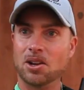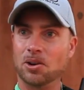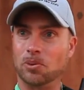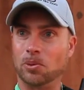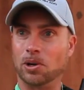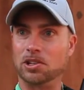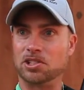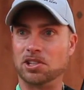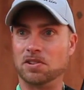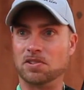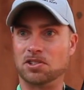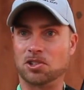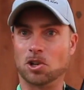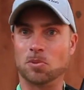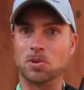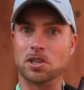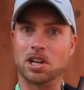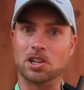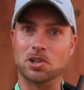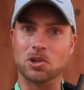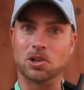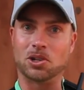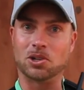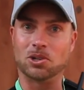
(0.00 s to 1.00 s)
Once you show me
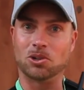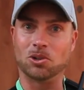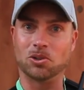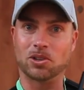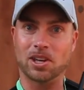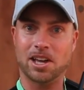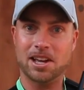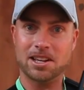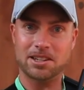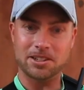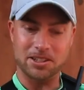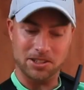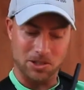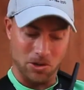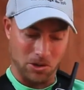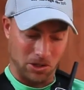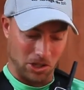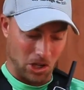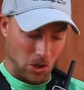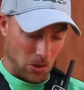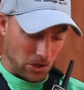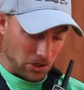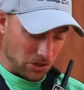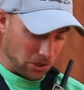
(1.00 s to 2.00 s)
that you can do that, you
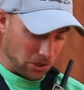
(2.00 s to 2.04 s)
can go and